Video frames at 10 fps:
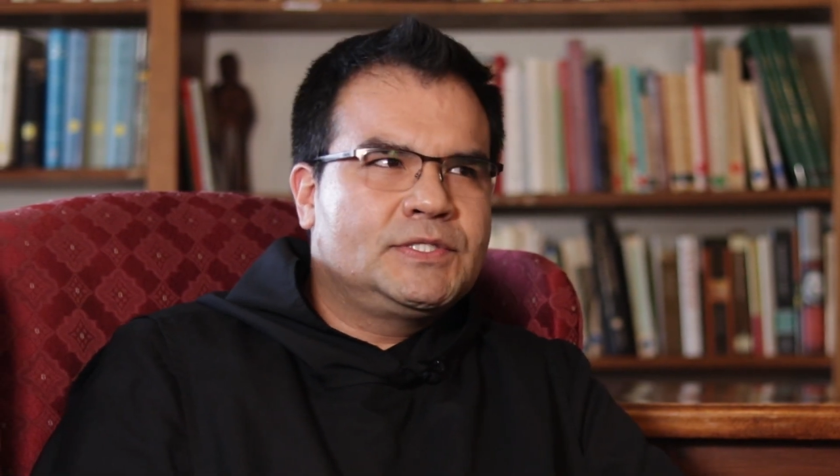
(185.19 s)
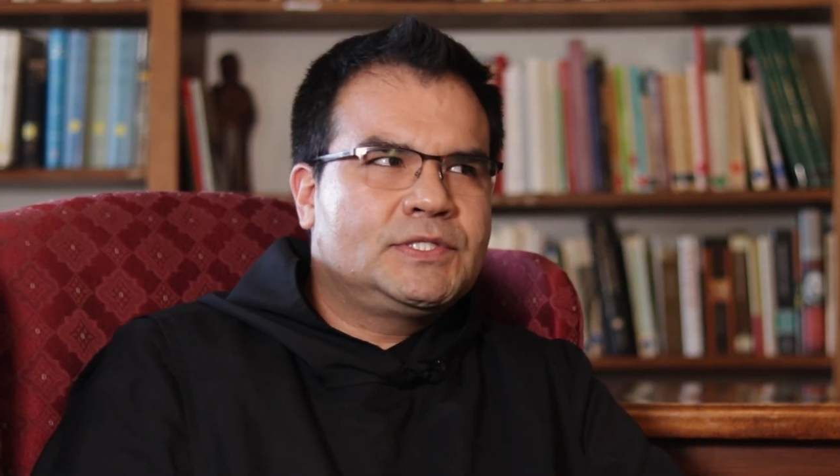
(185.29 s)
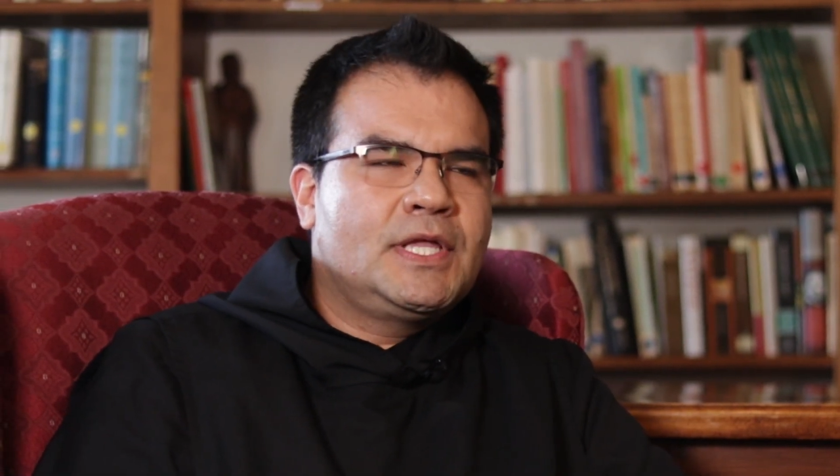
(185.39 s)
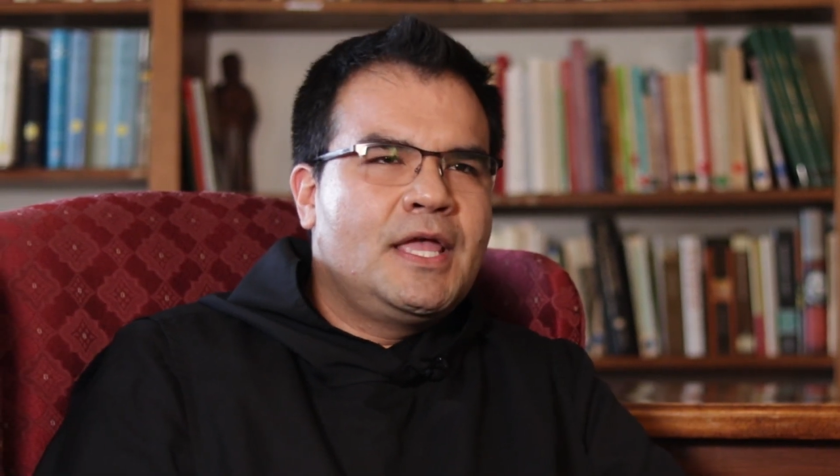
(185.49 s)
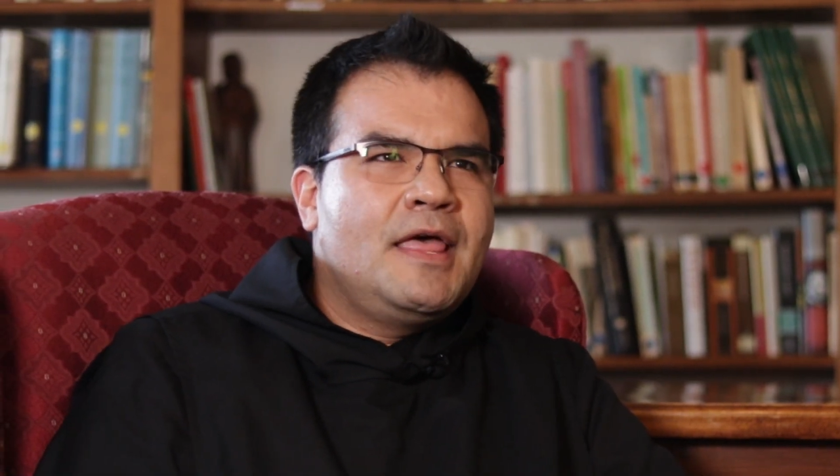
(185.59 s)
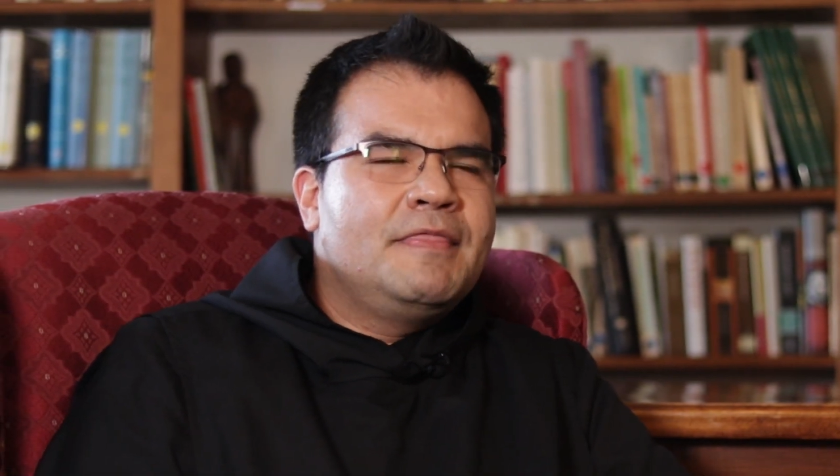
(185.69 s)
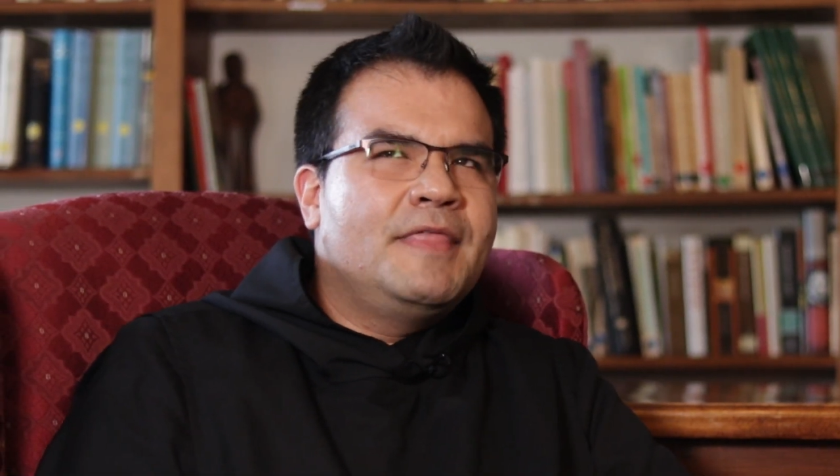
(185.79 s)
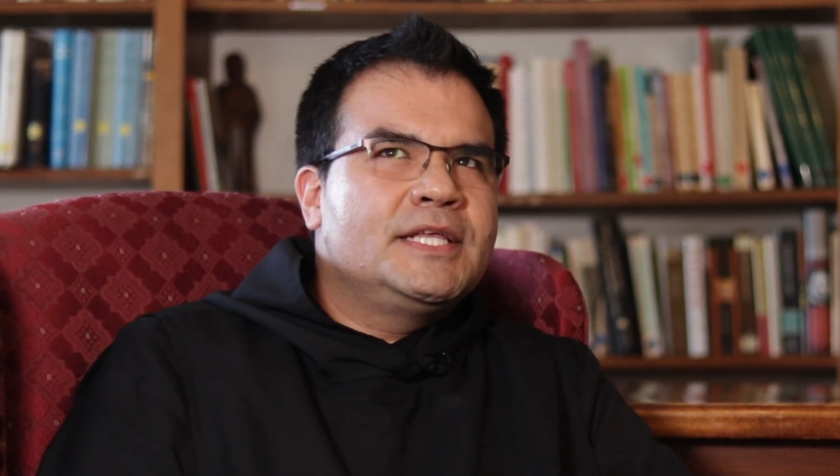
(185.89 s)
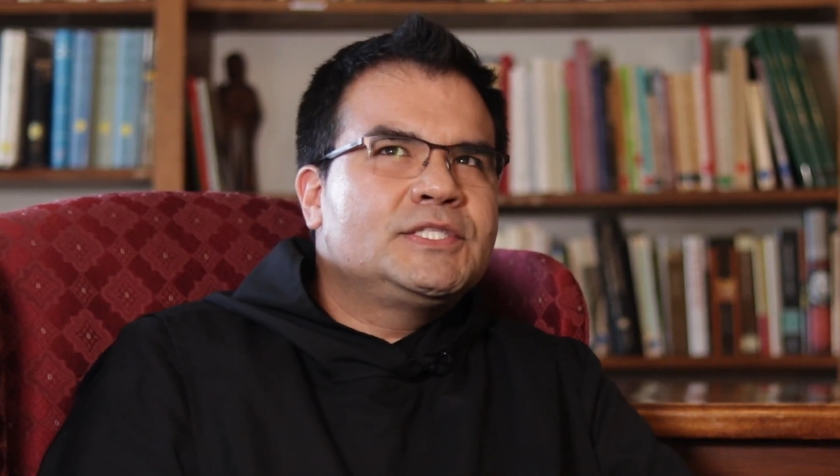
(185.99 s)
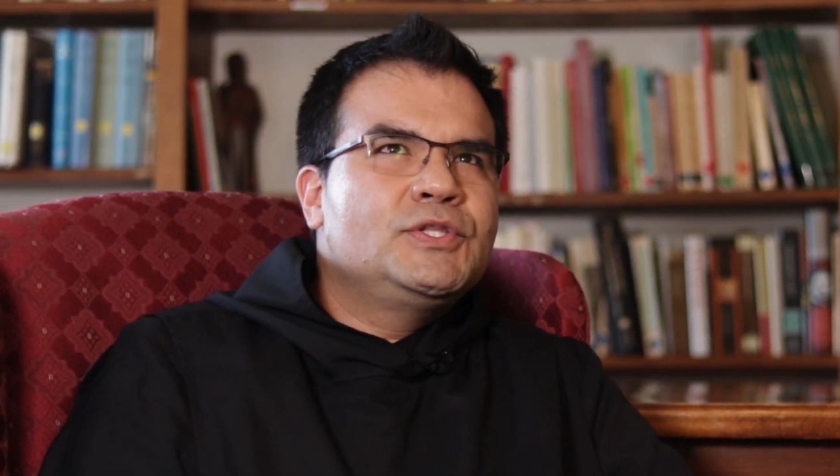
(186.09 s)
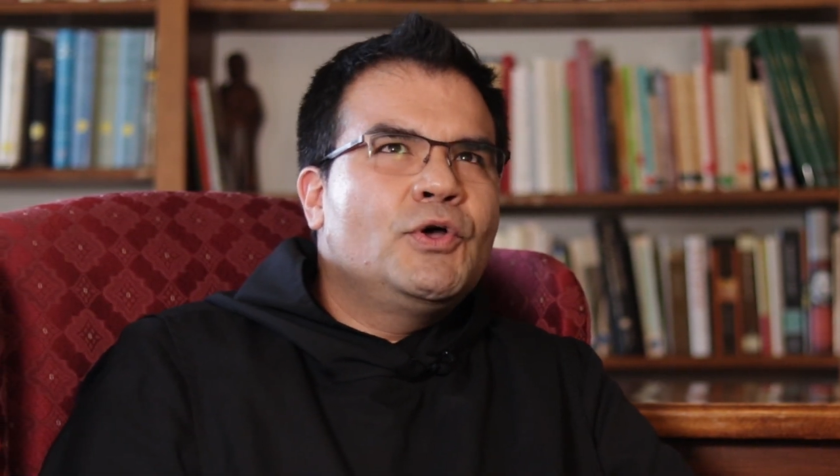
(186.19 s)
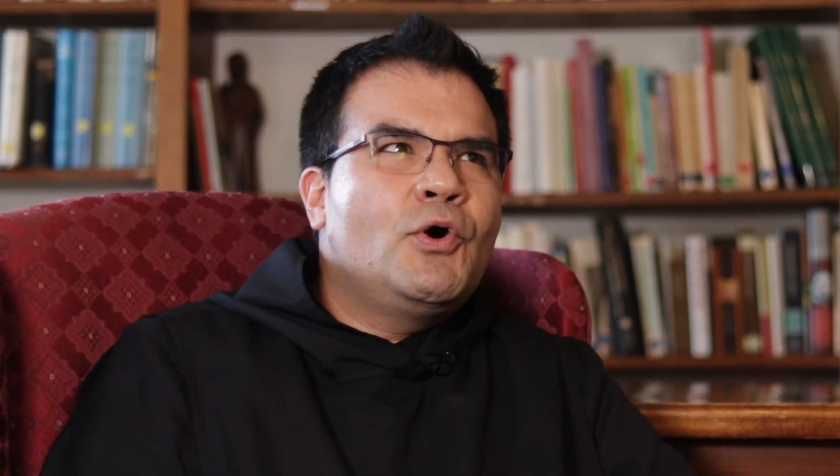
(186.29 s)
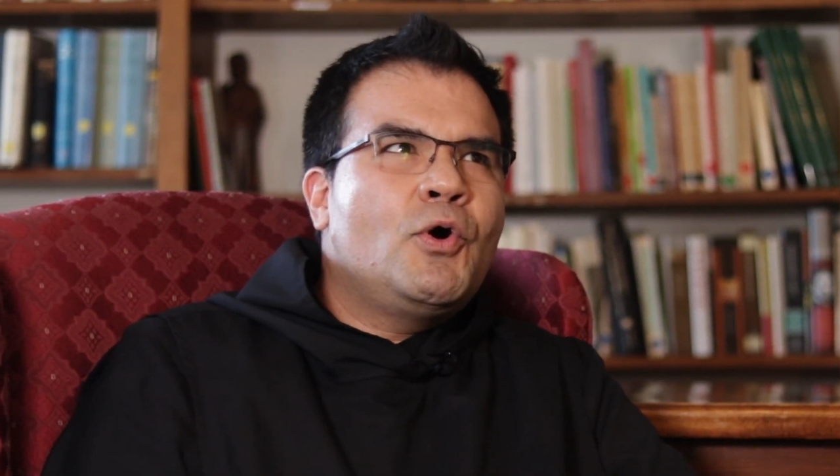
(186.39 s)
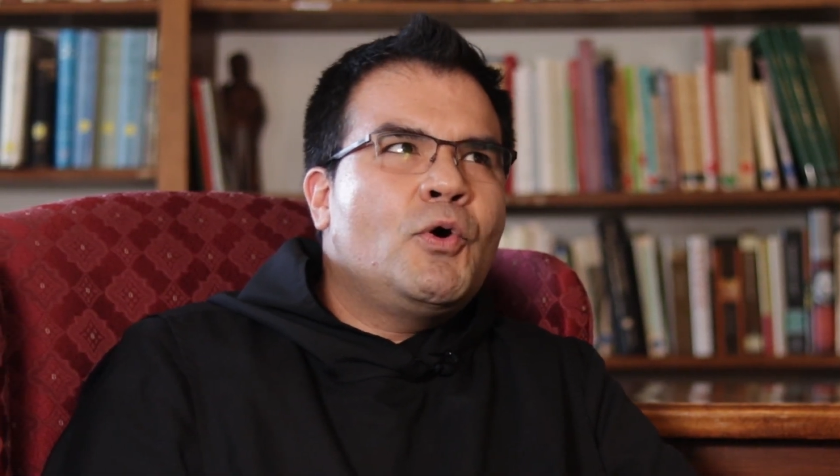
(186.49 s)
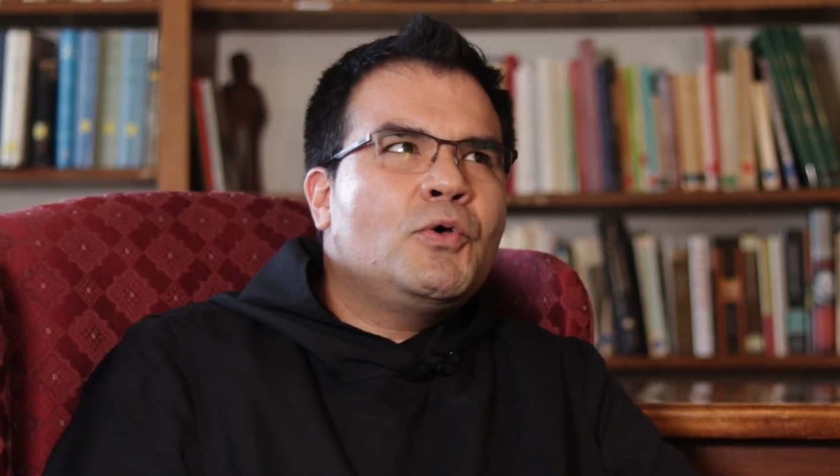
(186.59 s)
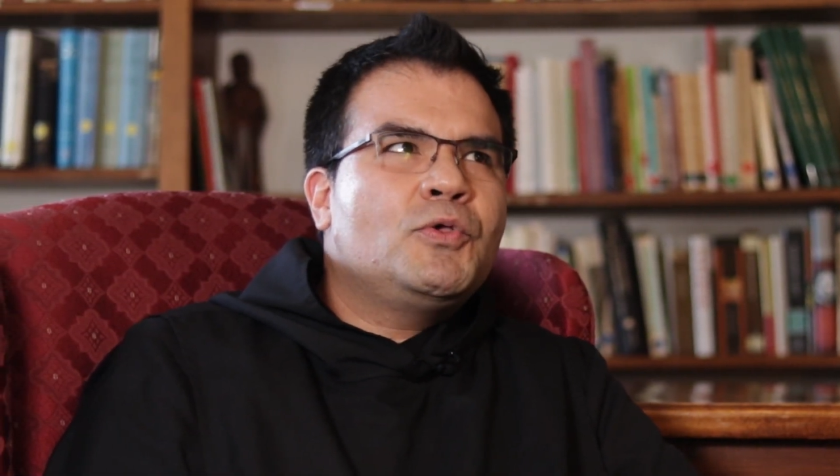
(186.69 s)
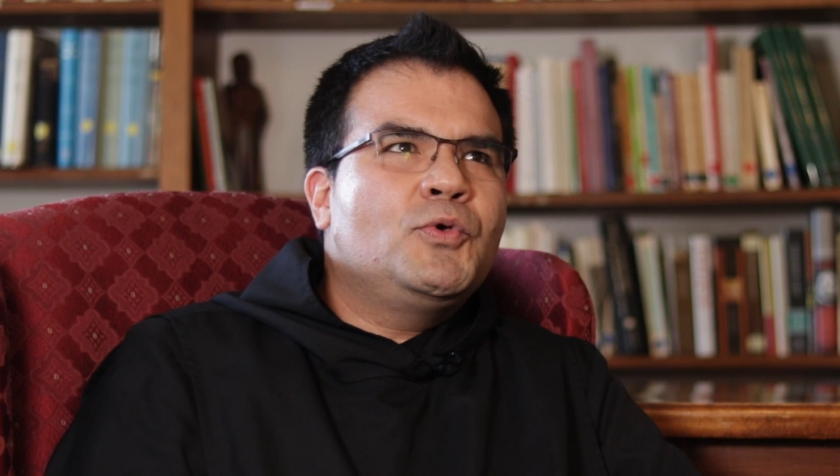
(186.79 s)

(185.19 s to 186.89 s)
is no